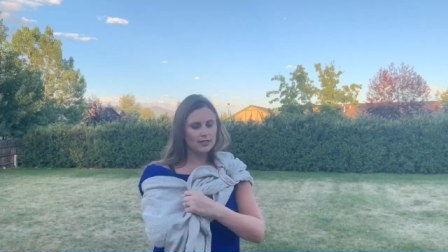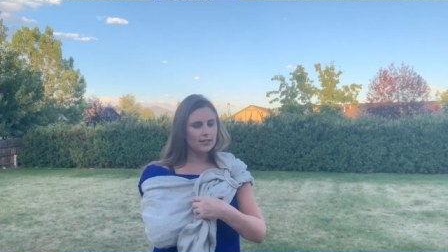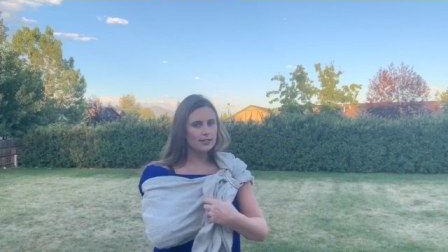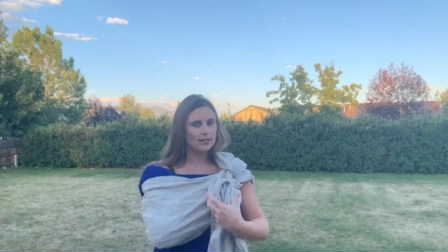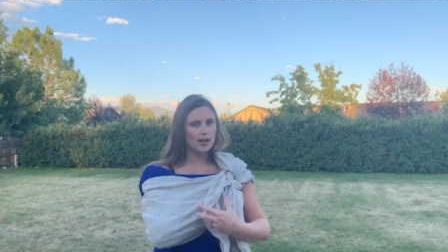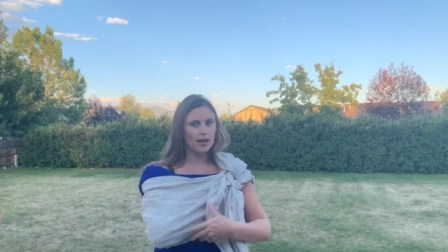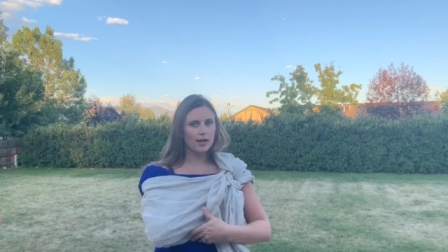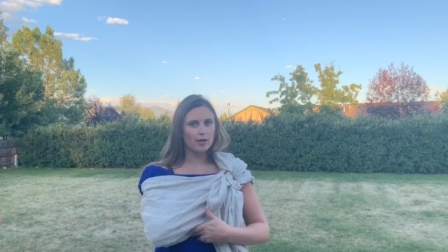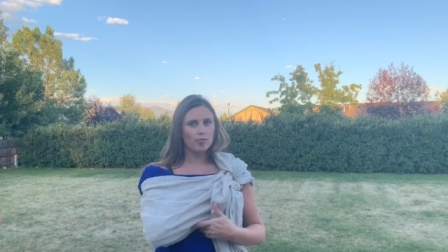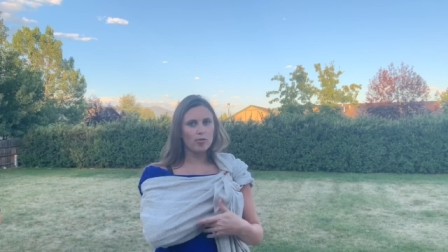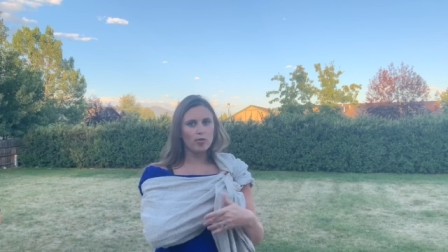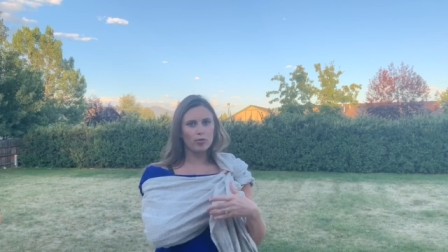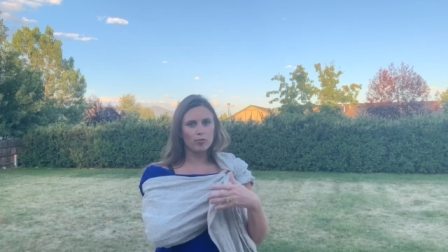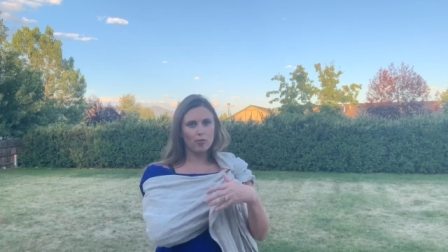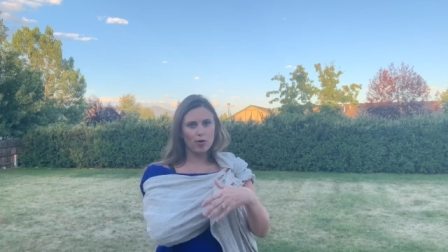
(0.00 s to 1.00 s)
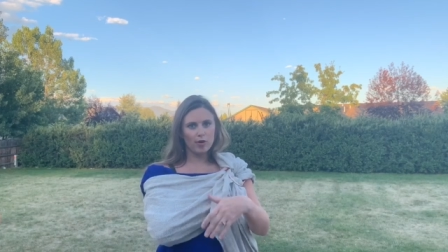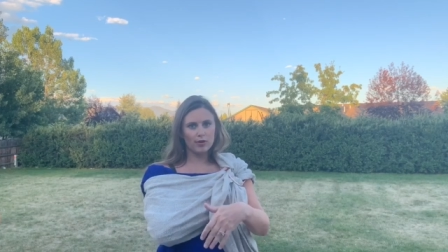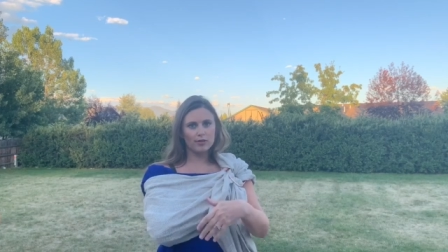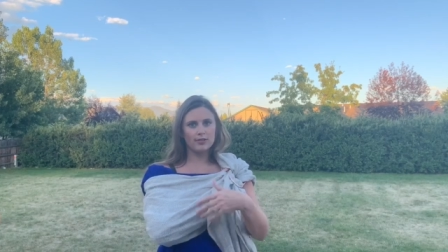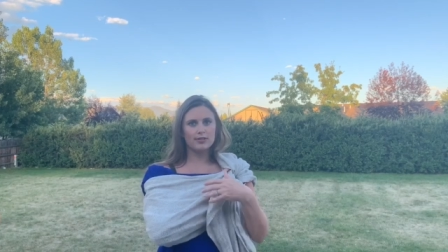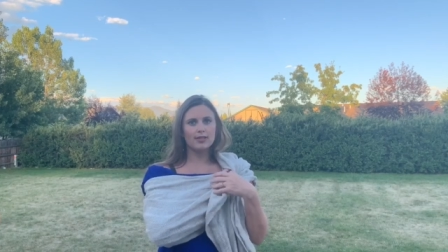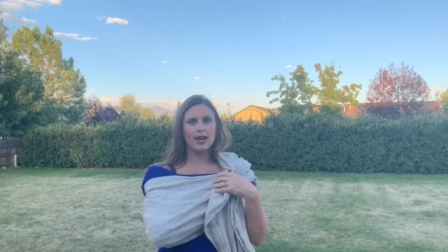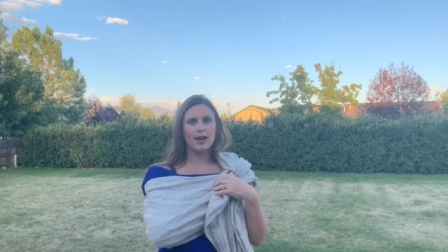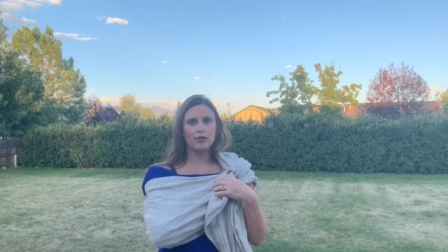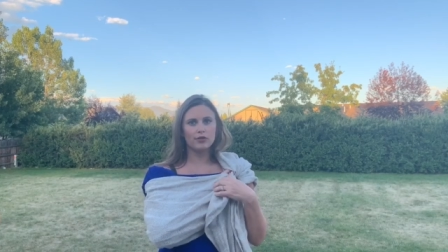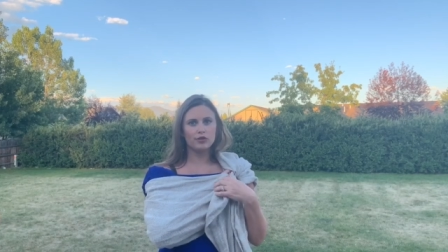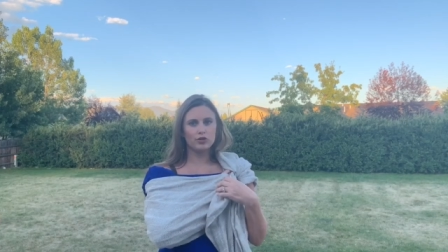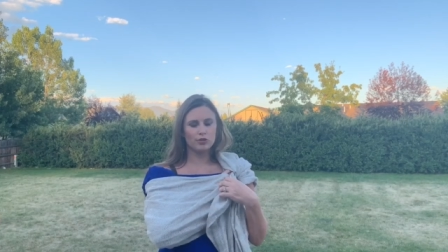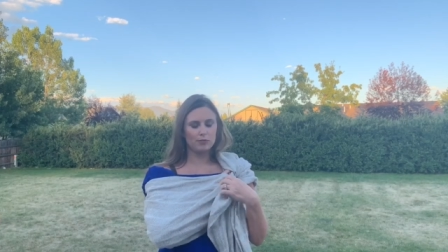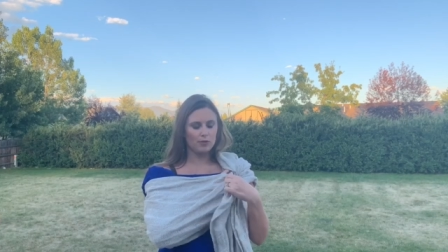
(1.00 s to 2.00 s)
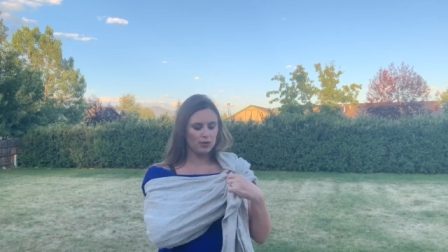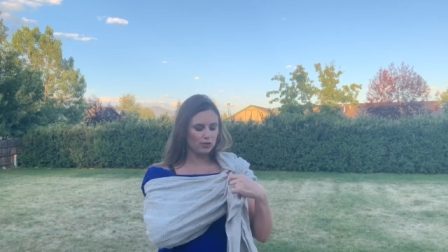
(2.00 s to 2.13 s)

it's not going to pull the parts how it should be.